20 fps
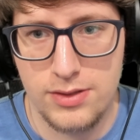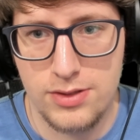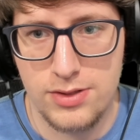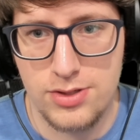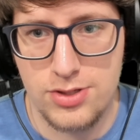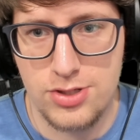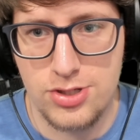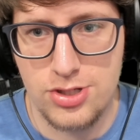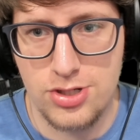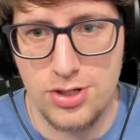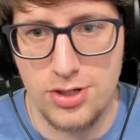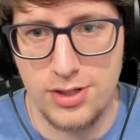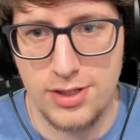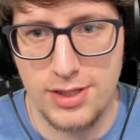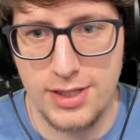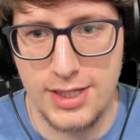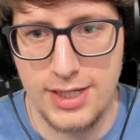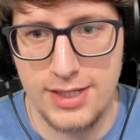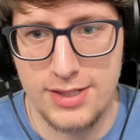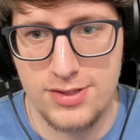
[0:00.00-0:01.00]

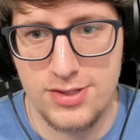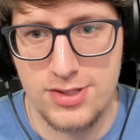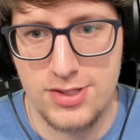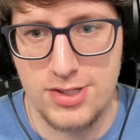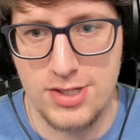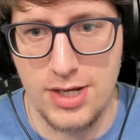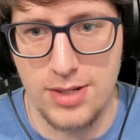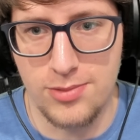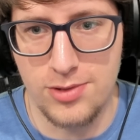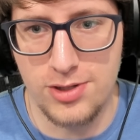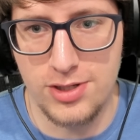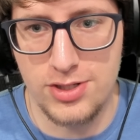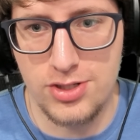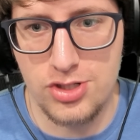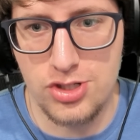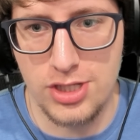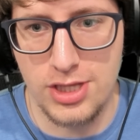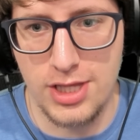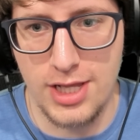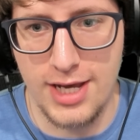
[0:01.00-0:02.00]
Surely someone
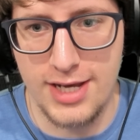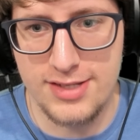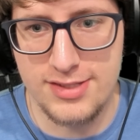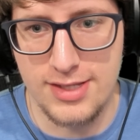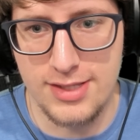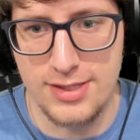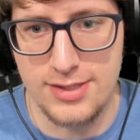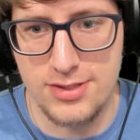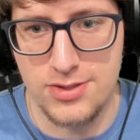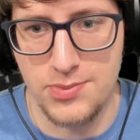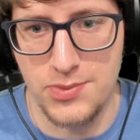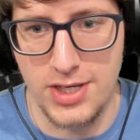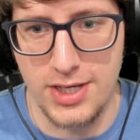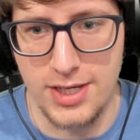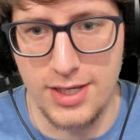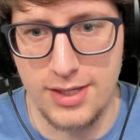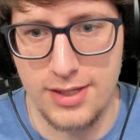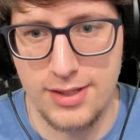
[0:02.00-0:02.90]
should license me.